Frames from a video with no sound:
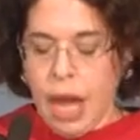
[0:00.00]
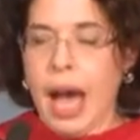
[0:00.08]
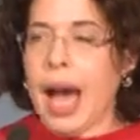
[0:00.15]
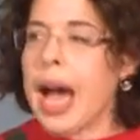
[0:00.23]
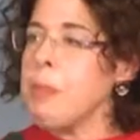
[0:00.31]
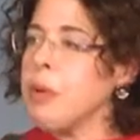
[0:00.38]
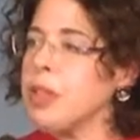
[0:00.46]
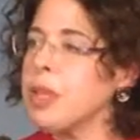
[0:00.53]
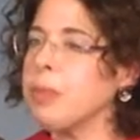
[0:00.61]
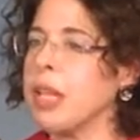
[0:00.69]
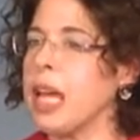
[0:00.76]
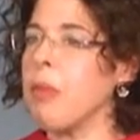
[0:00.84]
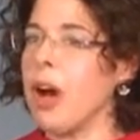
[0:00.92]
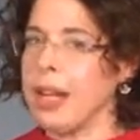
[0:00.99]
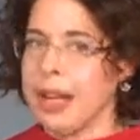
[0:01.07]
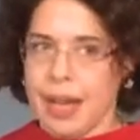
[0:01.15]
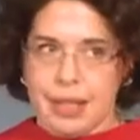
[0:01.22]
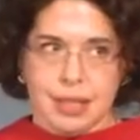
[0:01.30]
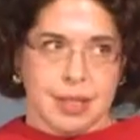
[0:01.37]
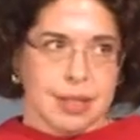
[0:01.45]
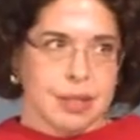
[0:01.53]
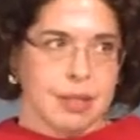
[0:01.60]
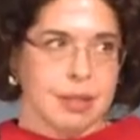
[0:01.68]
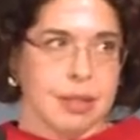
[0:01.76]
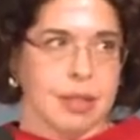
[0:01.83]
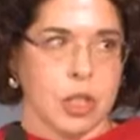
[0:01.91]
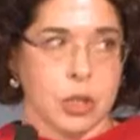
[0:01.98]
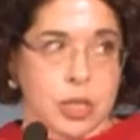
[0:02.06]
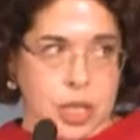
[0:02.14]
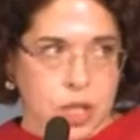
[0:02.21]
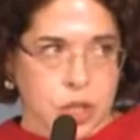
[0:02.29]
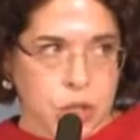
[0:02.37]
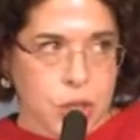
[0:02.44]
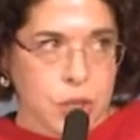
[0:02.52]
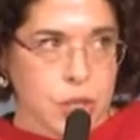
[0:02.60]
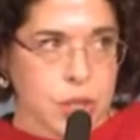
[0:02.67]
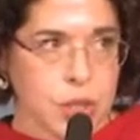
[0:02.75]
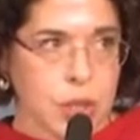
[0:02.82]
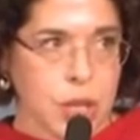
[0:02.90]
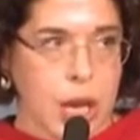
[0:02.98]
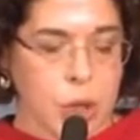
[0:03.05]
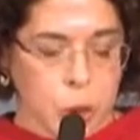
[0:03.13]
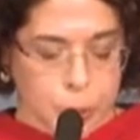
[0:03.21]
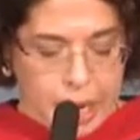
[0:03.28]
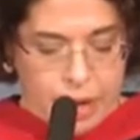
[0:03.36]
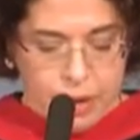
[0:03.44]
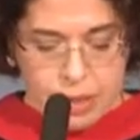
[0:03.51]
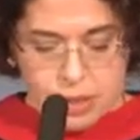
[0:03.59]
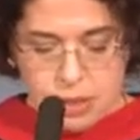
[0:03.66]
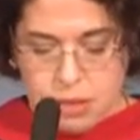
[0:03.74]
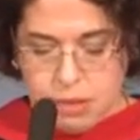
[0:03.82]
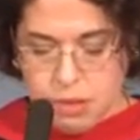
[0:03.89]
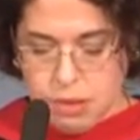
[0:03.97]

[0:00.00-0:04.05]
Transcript: I put the blame on us, your teachers and your parents.